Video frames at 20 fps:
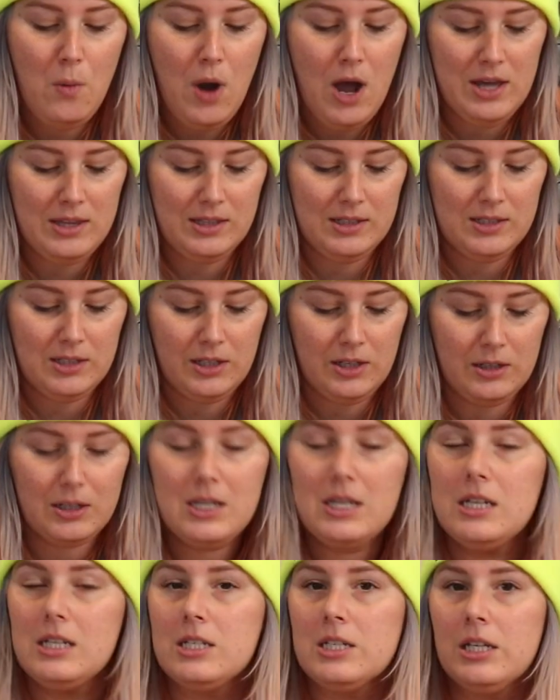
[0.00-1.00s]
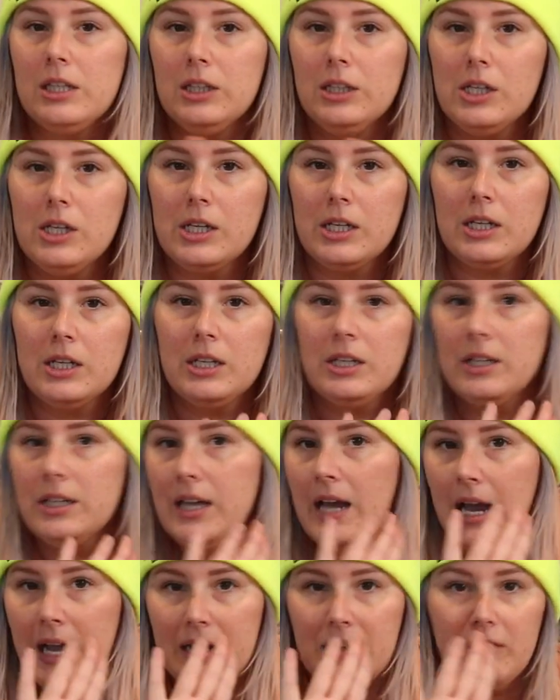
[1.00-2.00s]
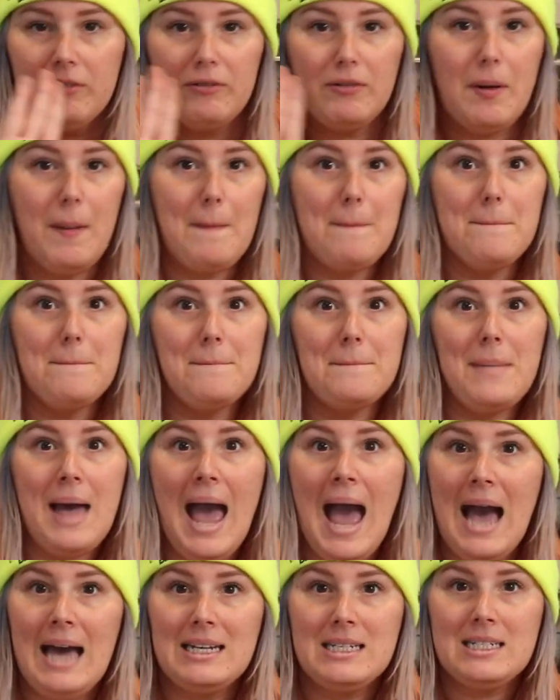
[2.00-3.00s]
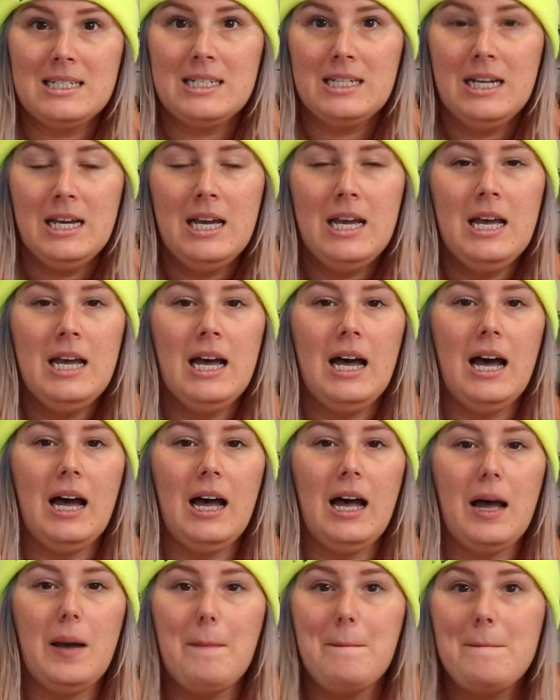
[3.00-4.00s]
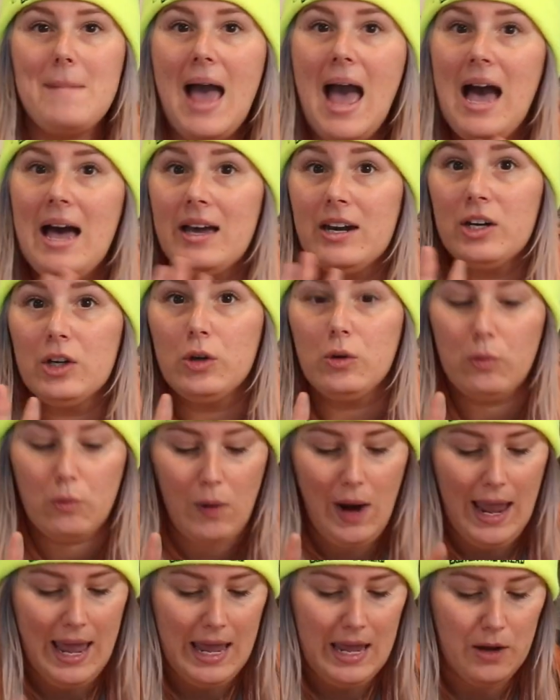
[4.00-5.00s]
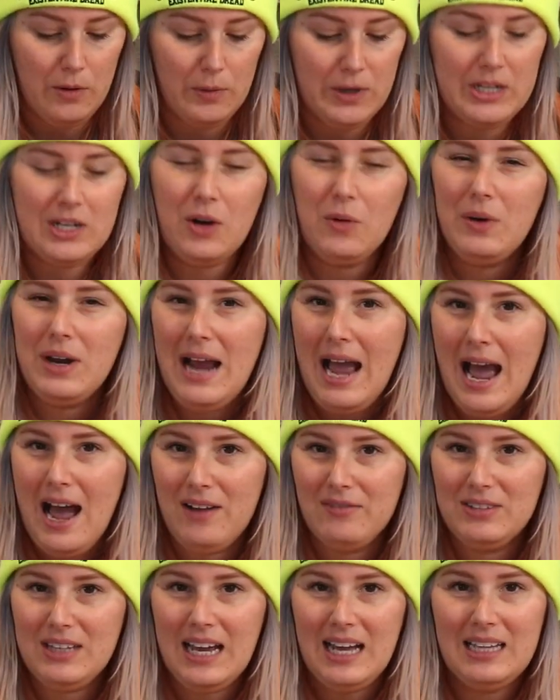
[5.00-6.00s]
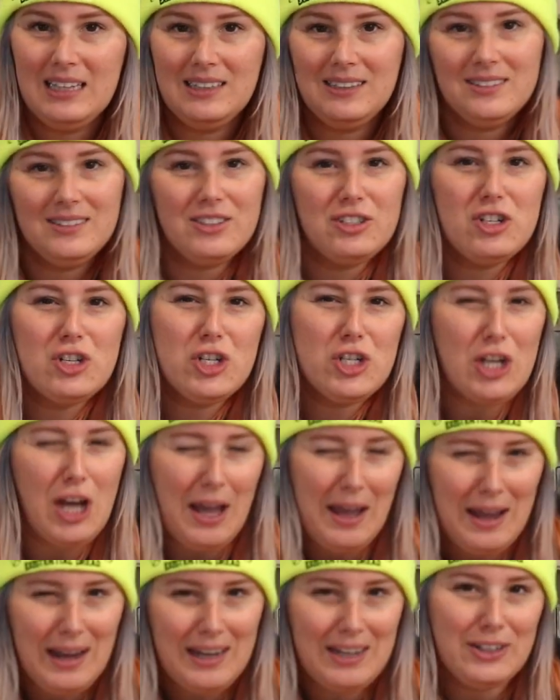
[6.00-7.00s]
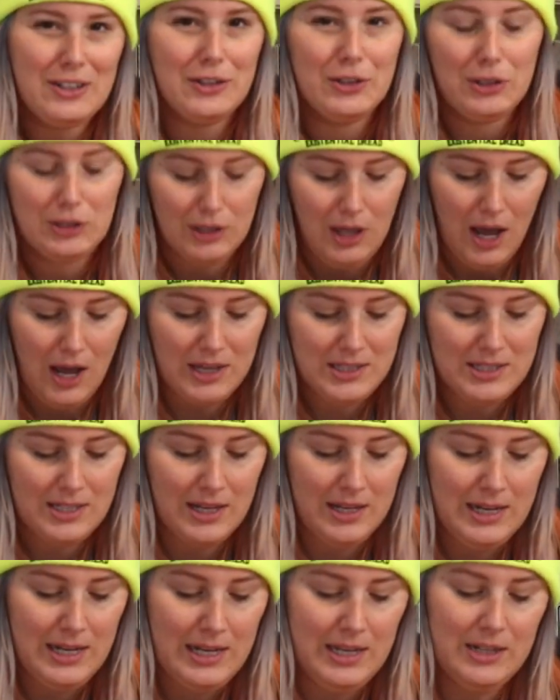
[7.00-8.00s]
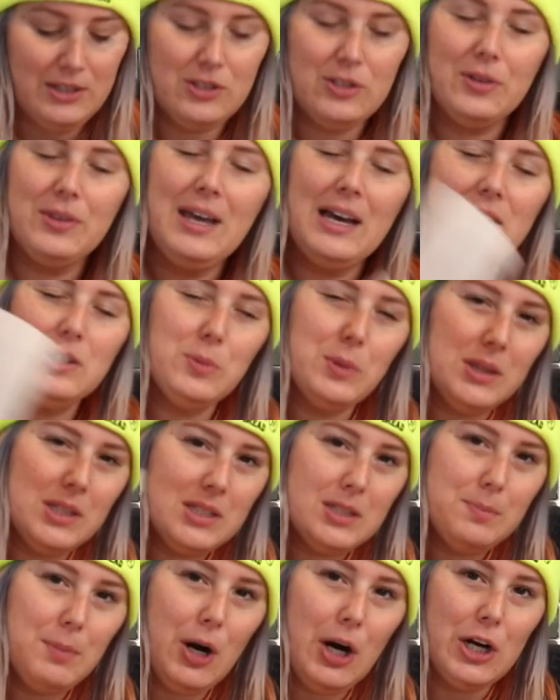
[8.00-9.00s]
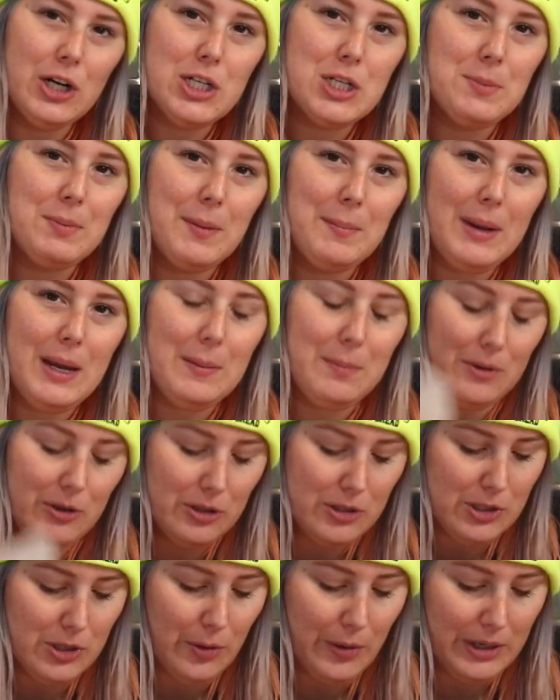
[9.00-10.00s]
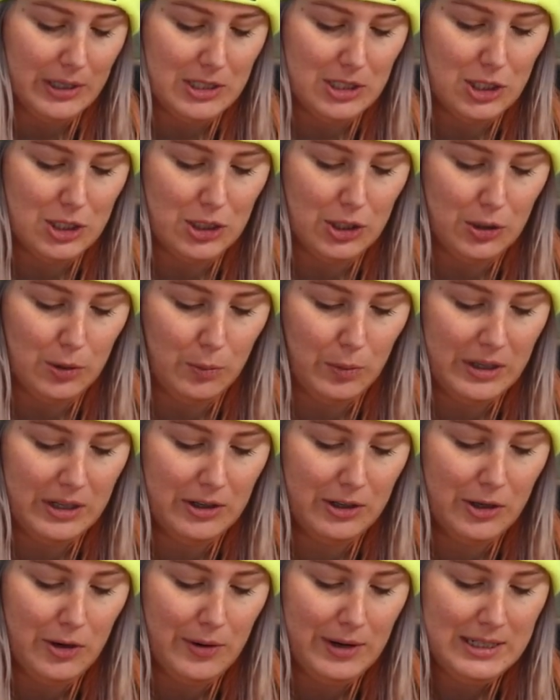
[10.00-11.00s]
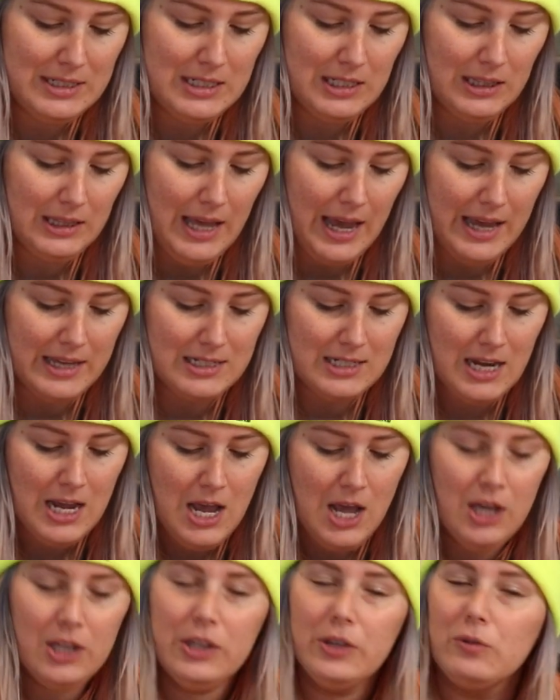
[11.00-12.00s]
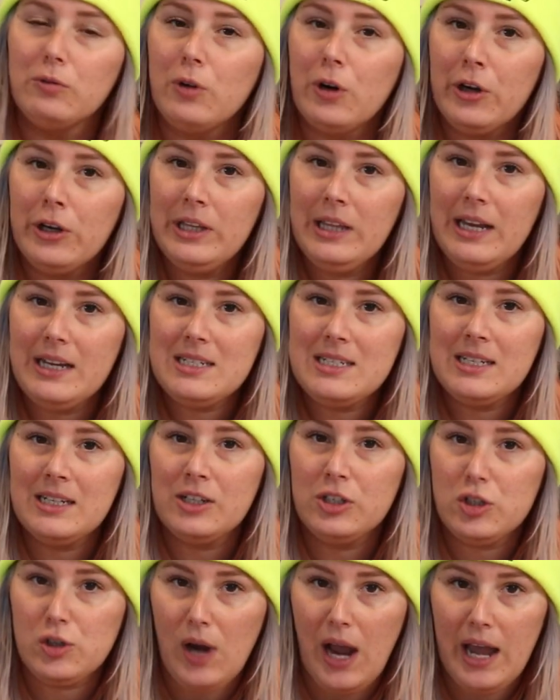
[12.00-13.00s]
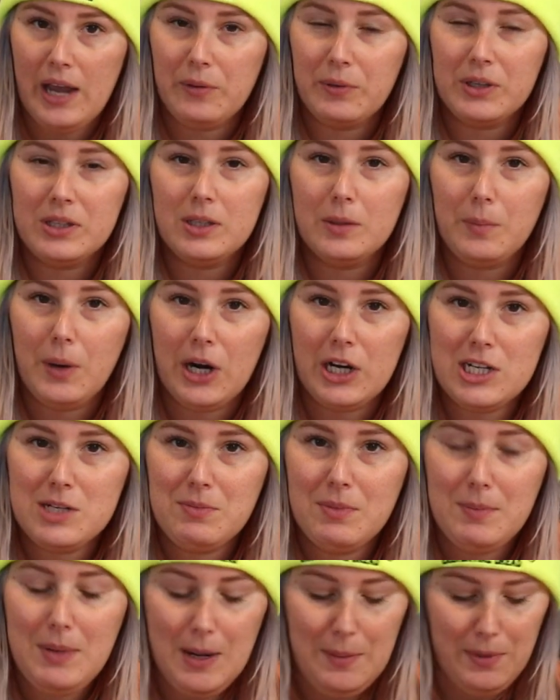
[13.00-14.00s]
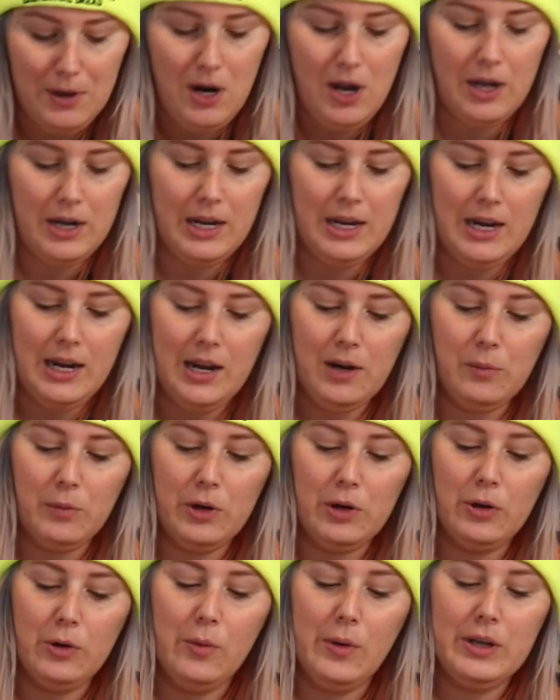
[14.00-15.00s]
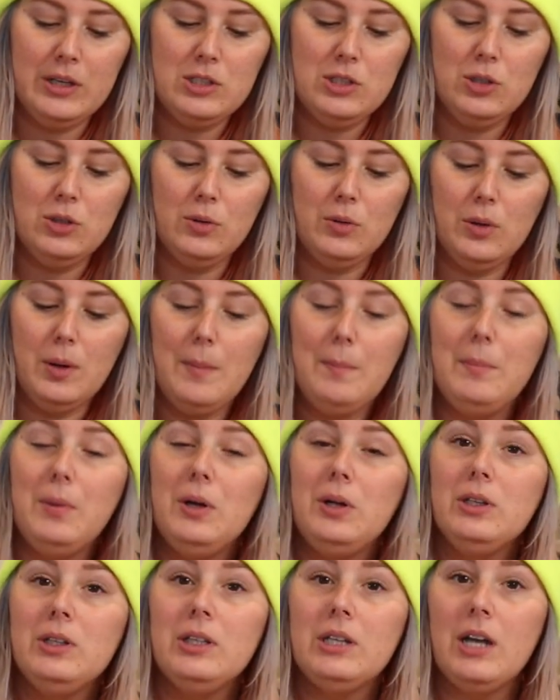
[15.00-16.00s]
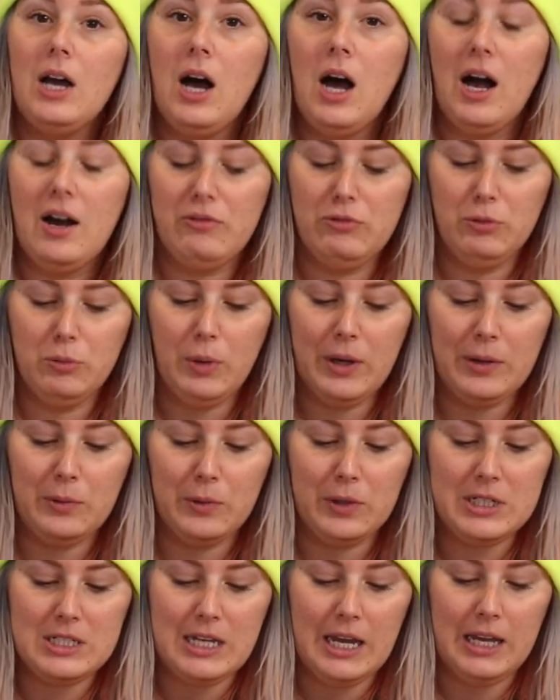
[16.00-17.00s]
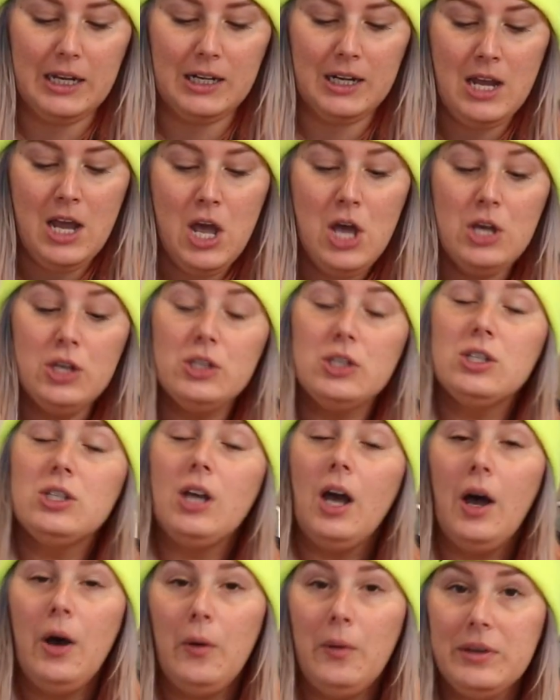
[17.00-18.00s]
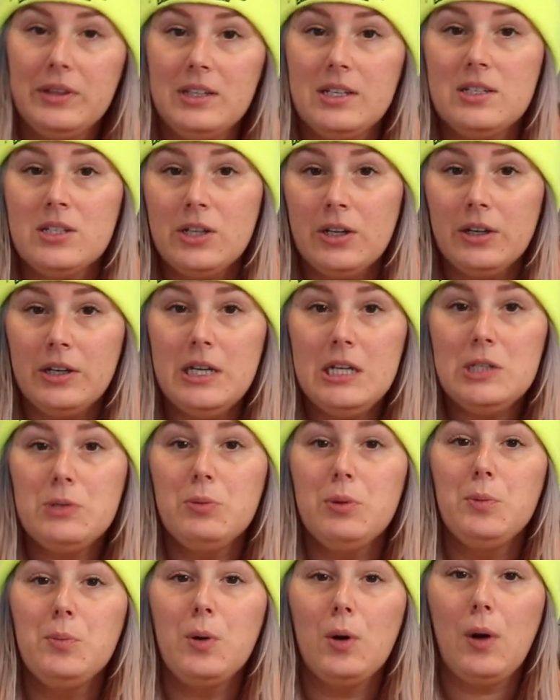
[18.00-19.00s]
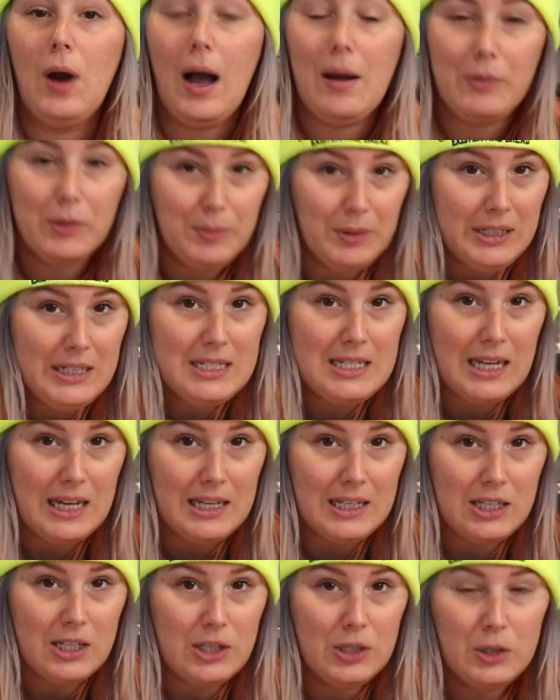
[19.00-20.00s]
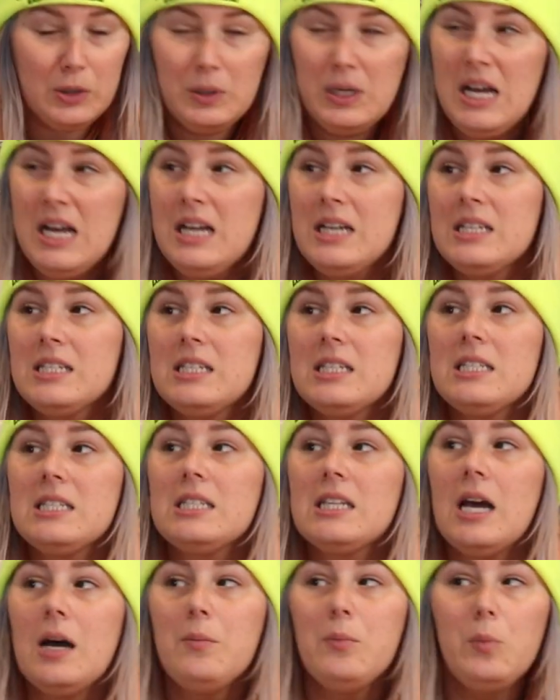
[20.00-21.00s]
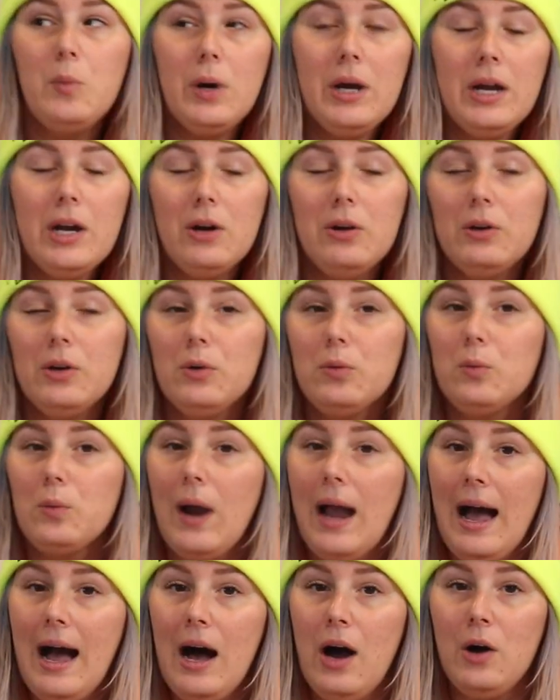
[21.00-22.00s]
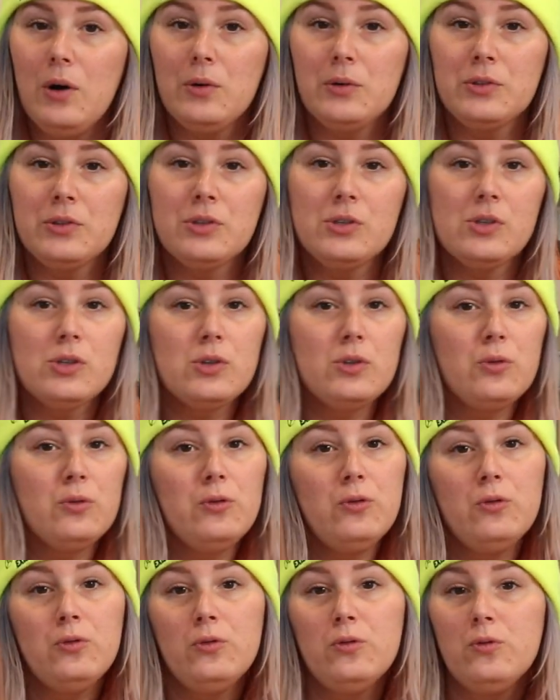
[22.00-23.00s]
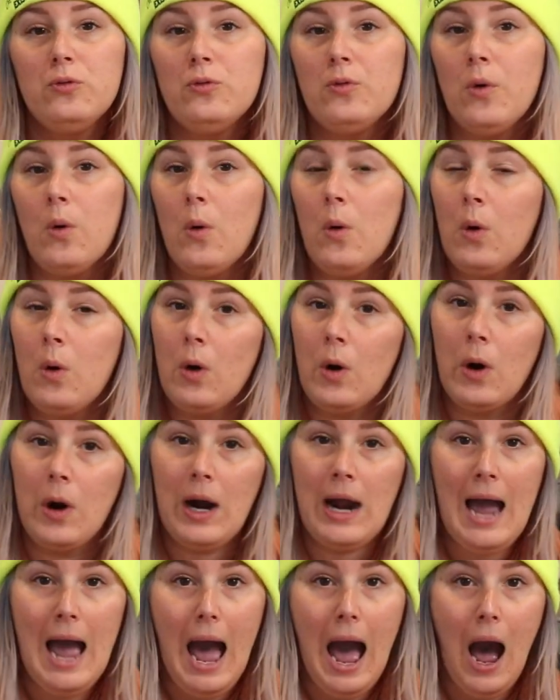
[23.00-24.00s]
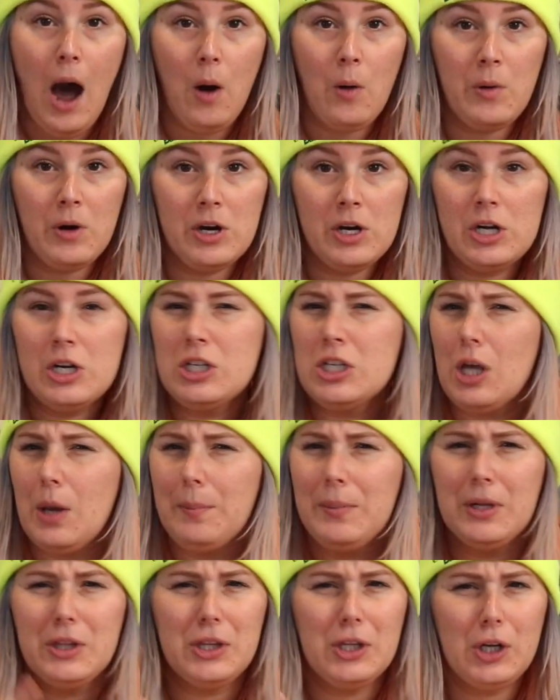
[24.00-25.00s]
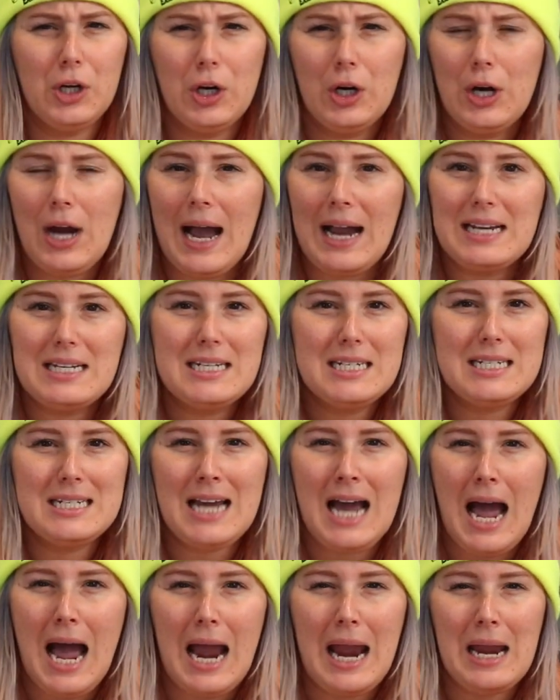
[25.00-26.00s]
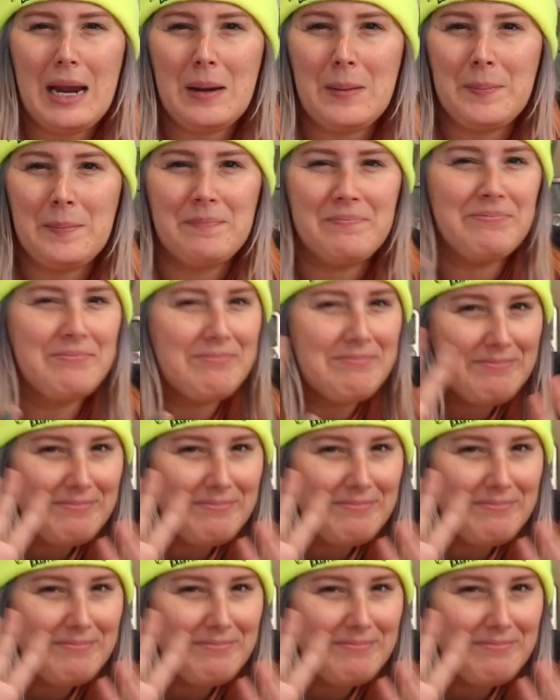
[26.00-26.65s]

want this cookie to look kind of matte, matte gray. We don't want to have that shine or gloss on it, and so that's what this parchment paper is going to do. We are going to let the royal icing dry with the parchment paper on it, and we're going to pull it off when we're done. So these cookies will probably take you somewhere around 4 hours. I'll put the correct time